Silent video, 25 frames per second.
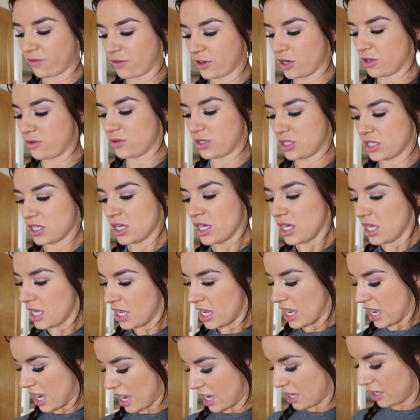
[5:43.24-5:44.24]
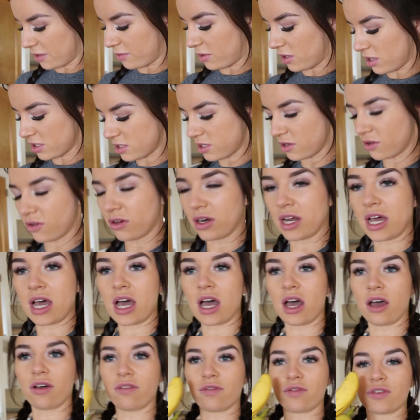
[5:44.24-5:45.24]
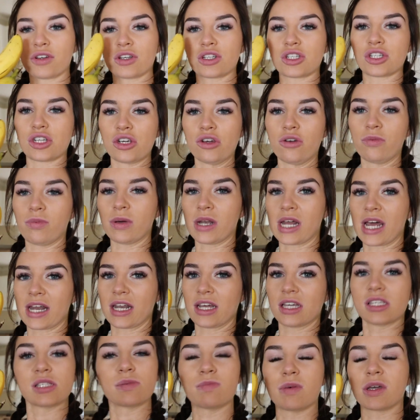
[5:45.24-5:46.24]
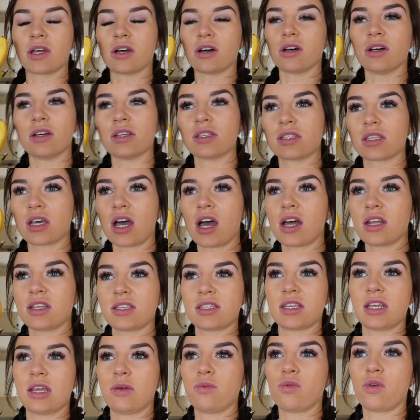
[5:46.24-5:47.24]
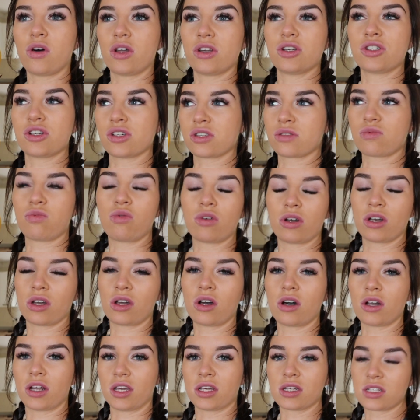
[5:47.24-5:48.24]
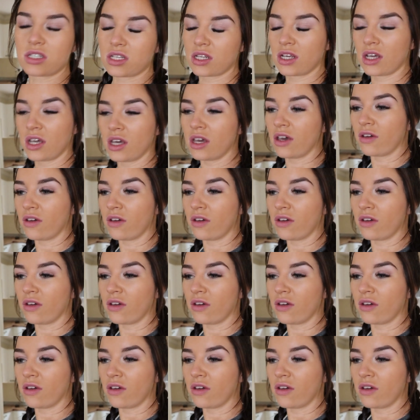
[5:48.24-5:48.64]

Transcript: fruit, and I'm also gonna have two bananas because honestly one just wouldn't cut it.